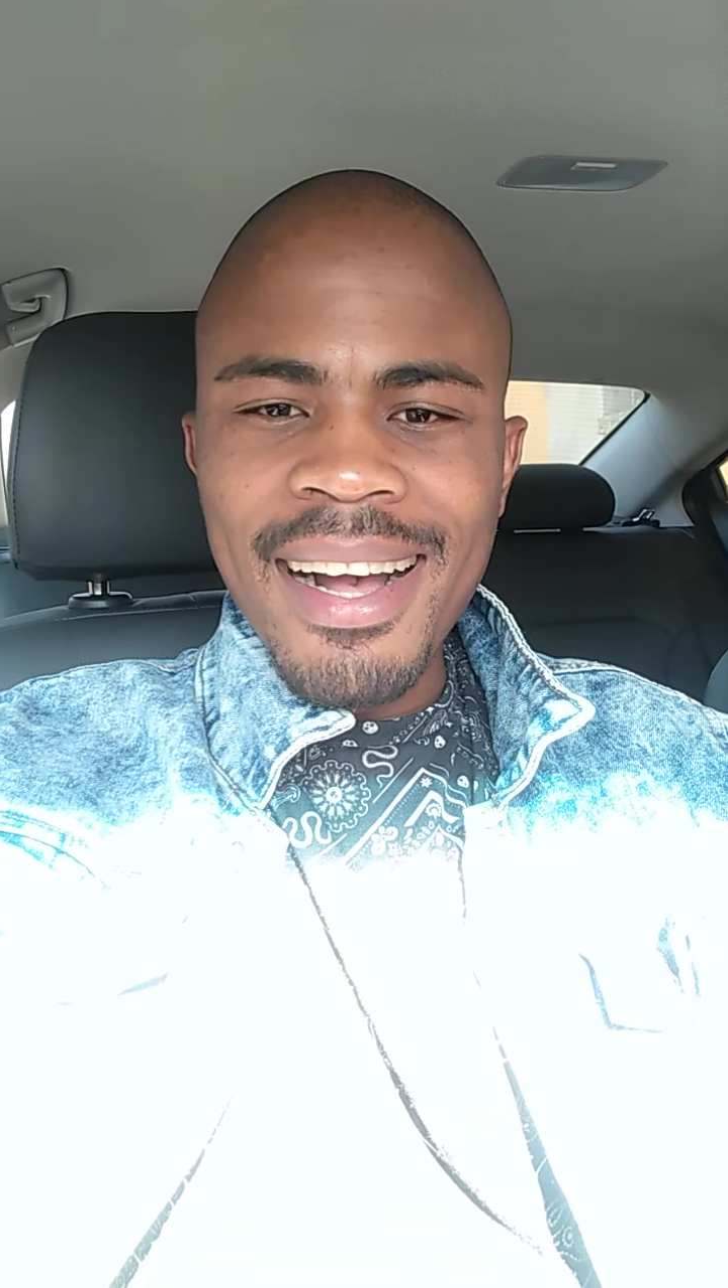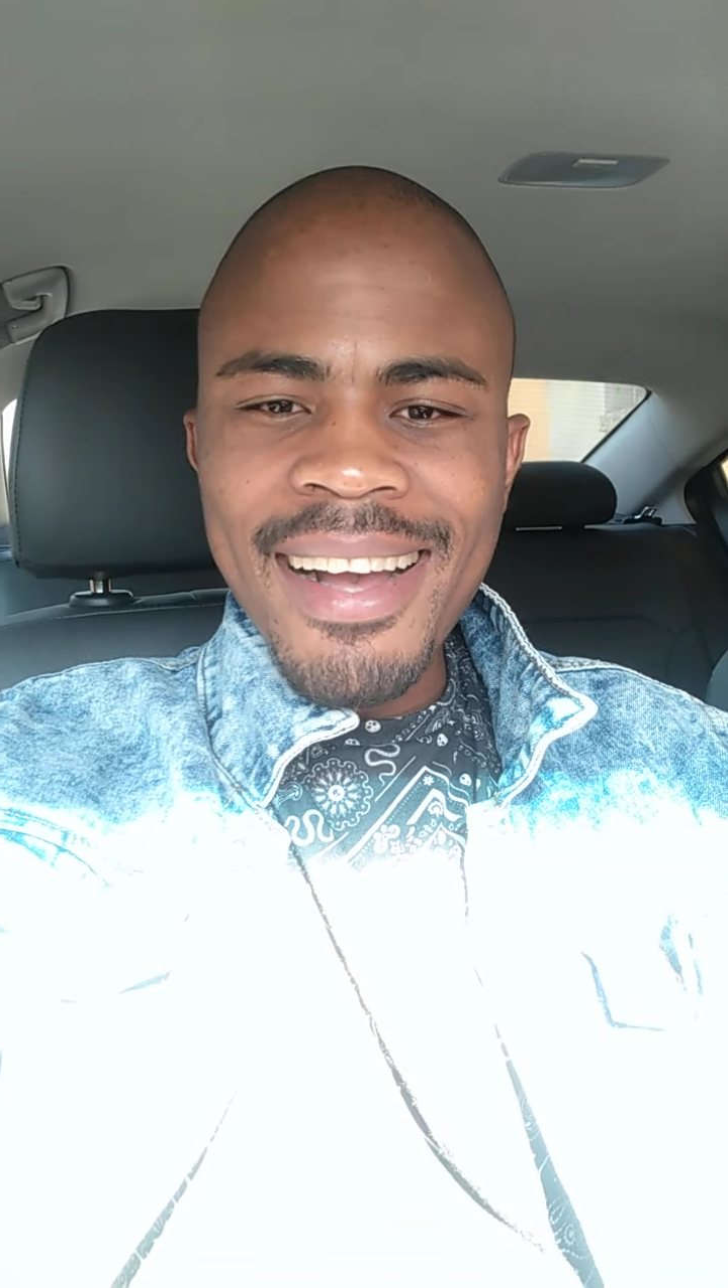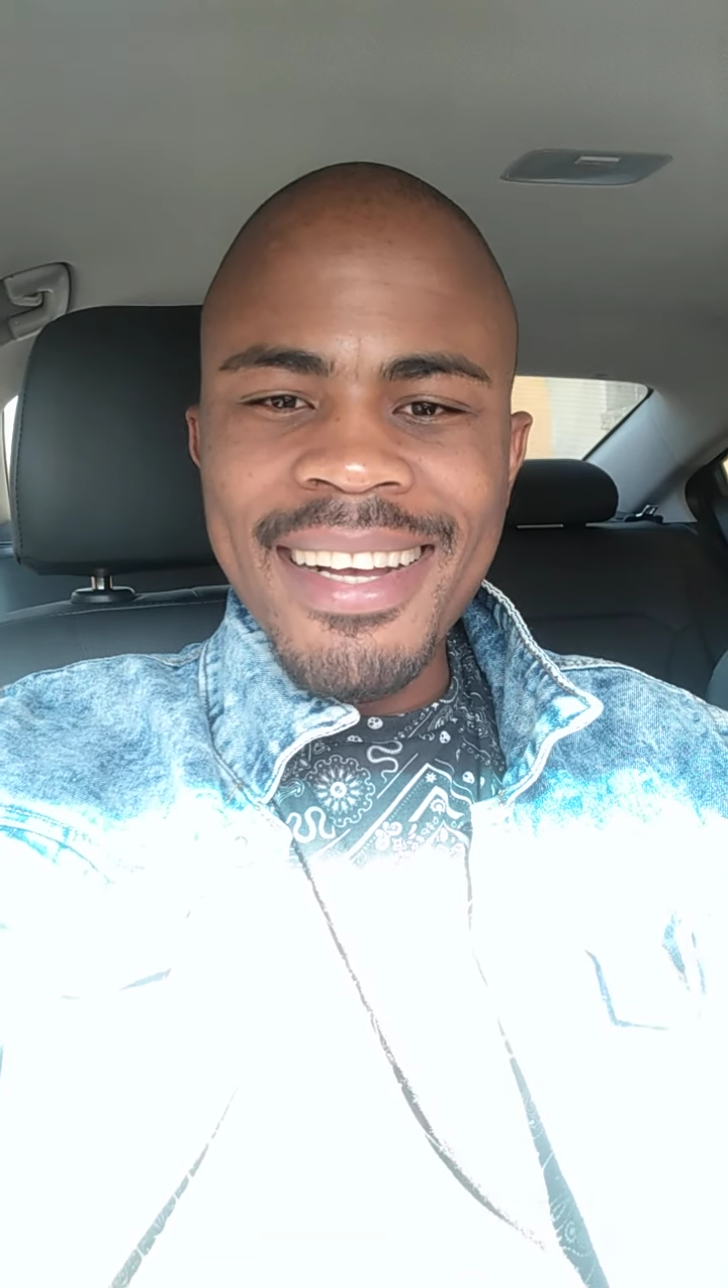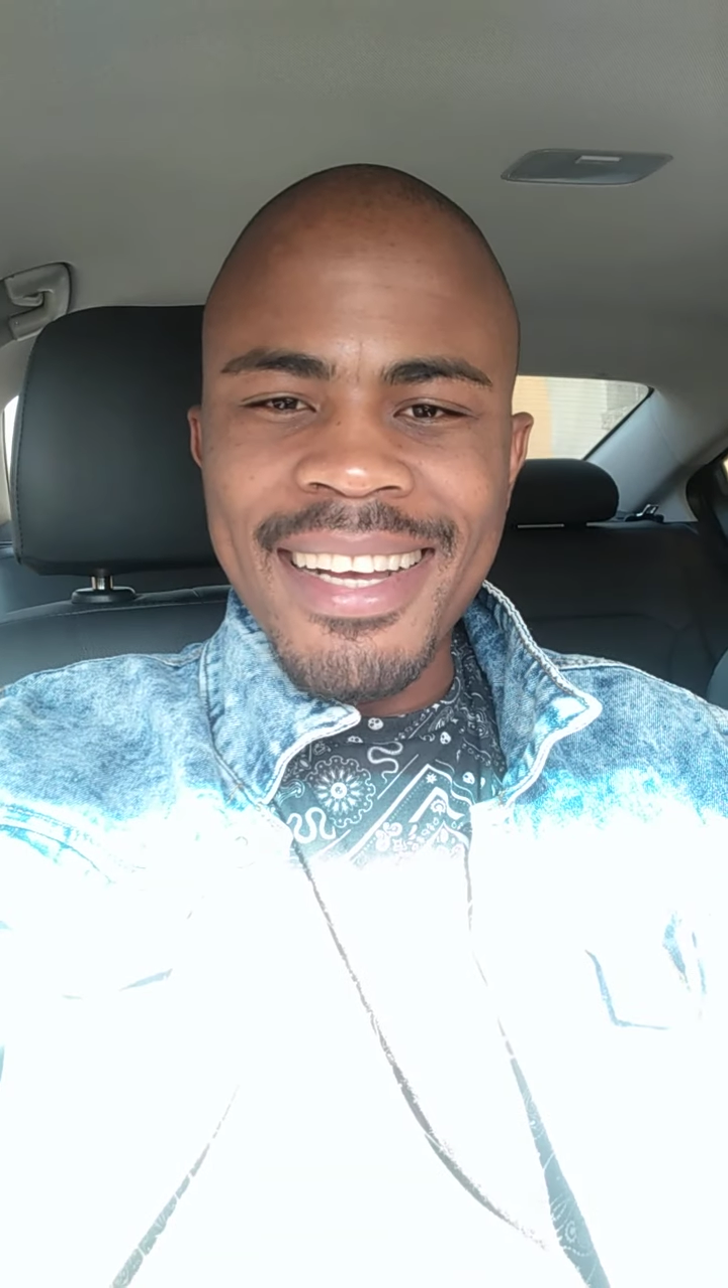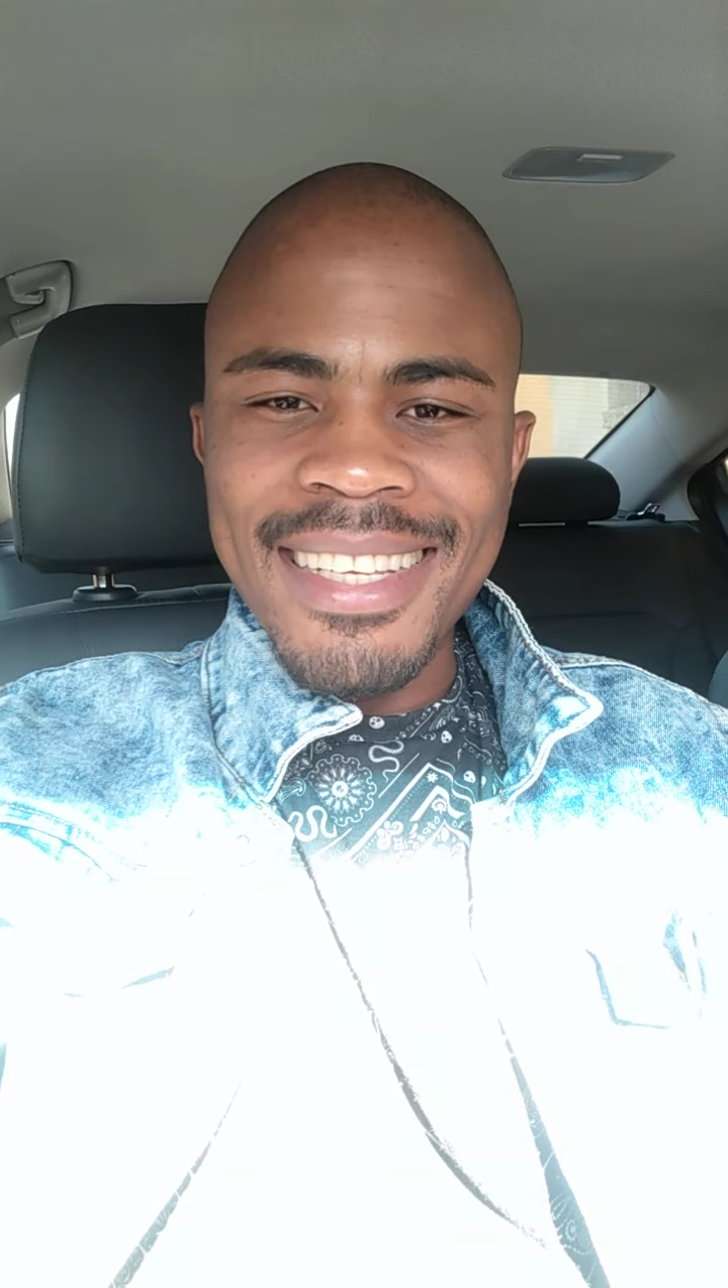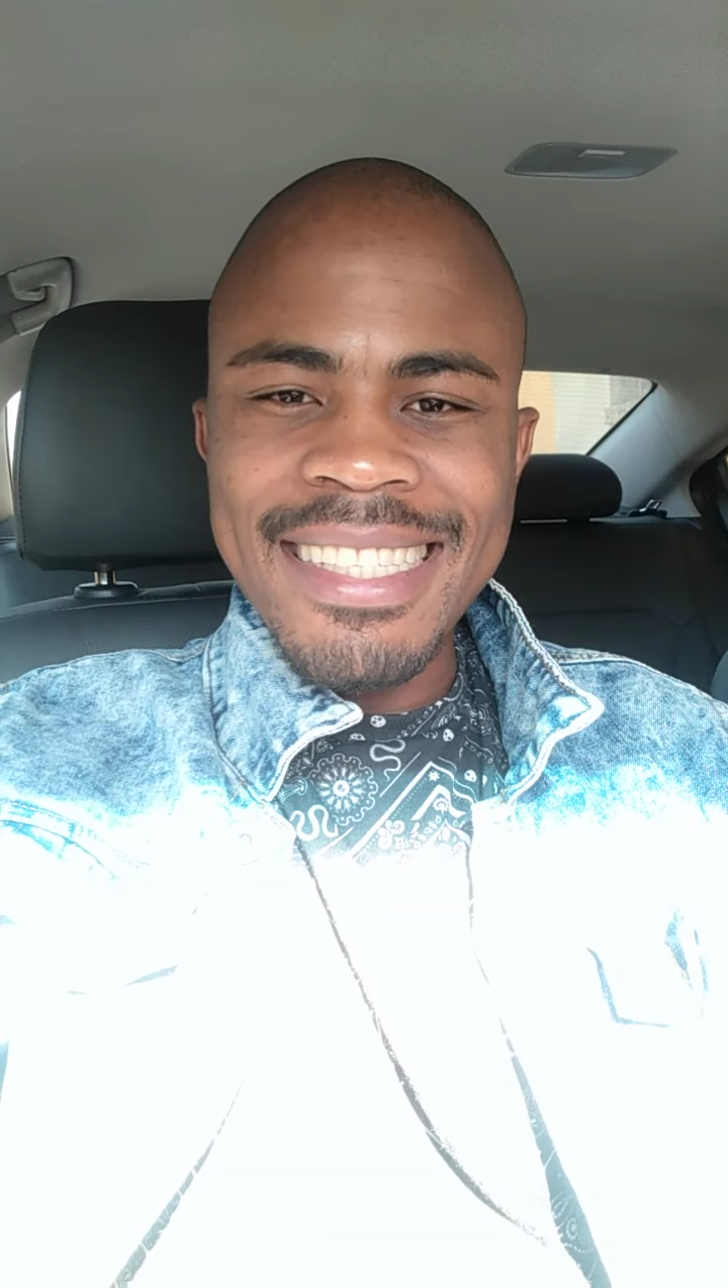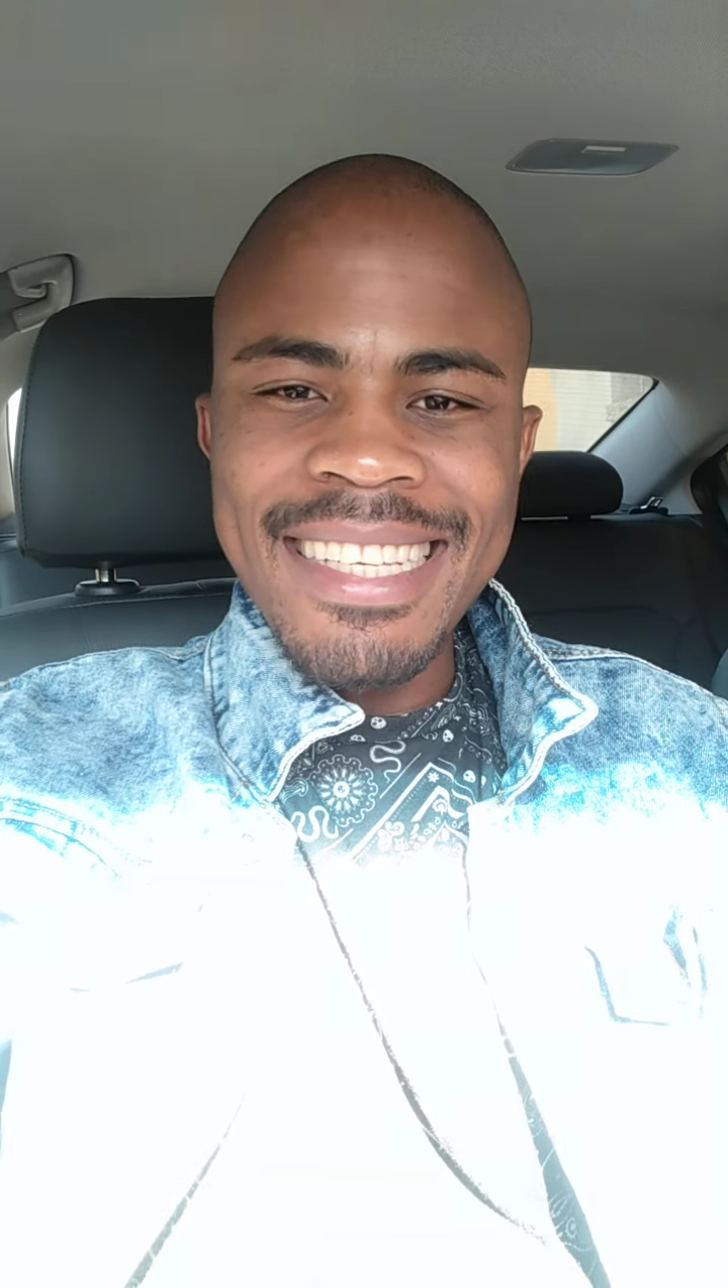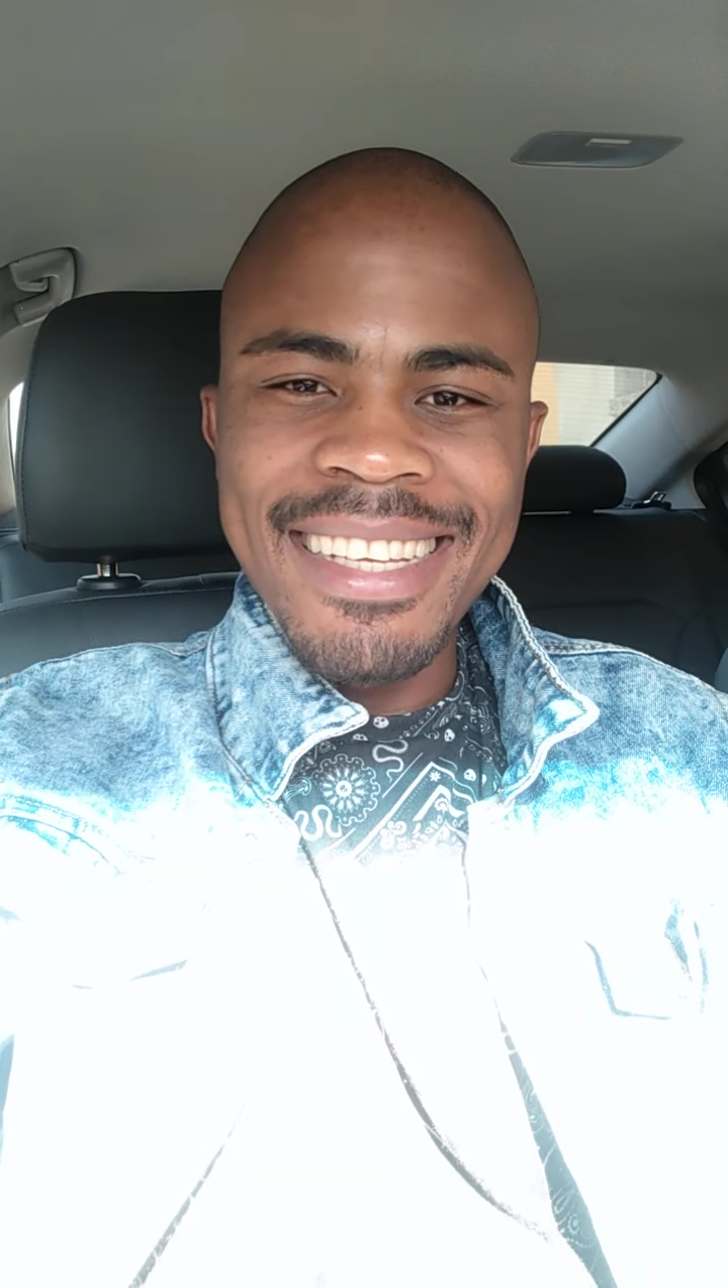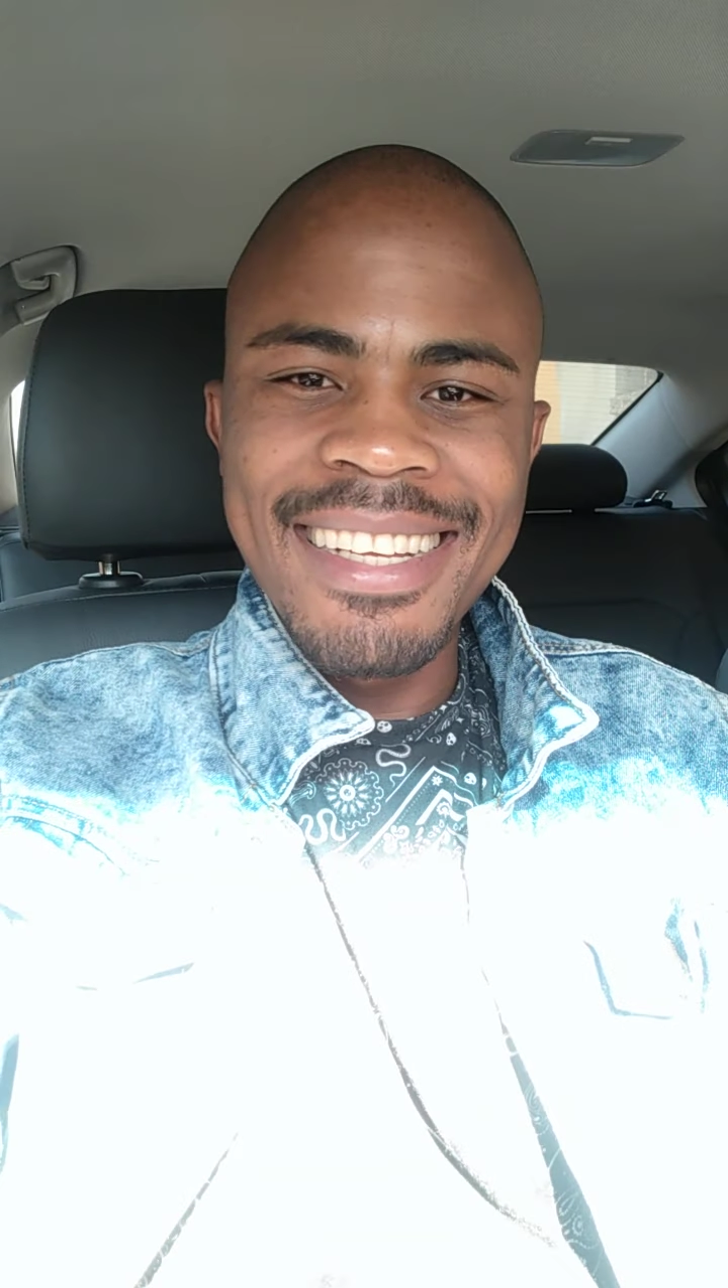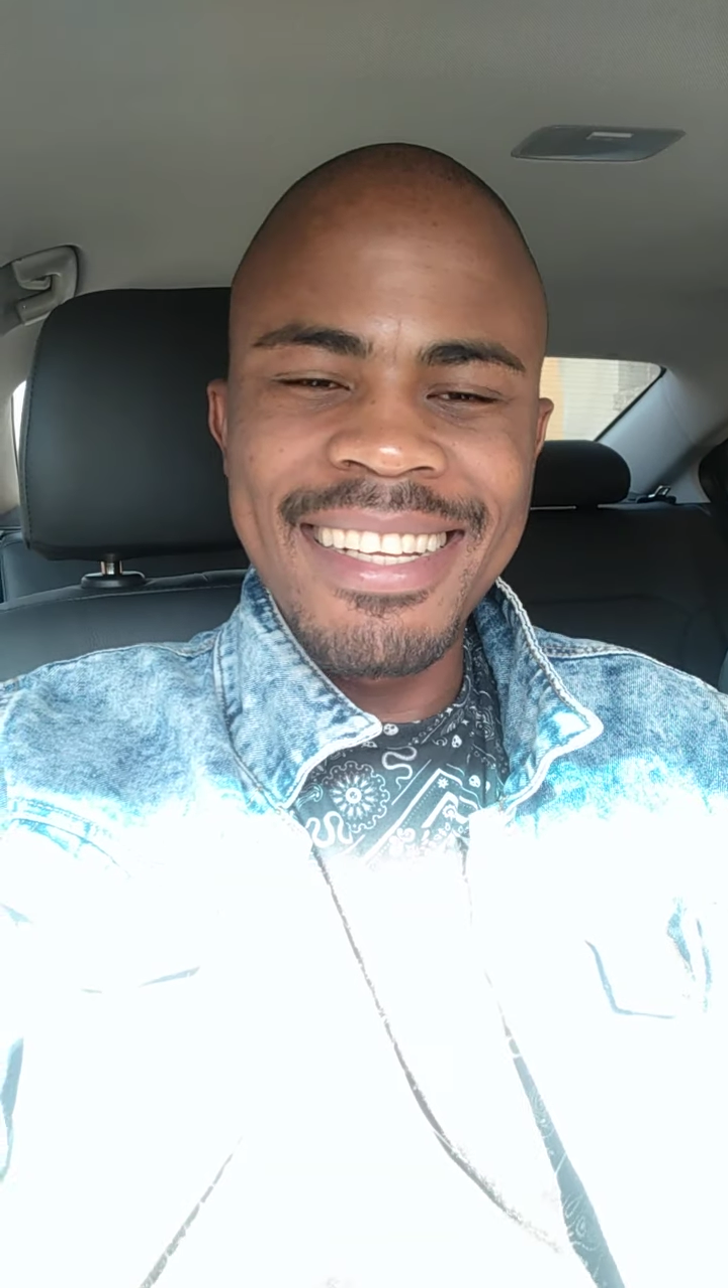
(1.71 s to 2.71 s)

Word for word: Hi guys,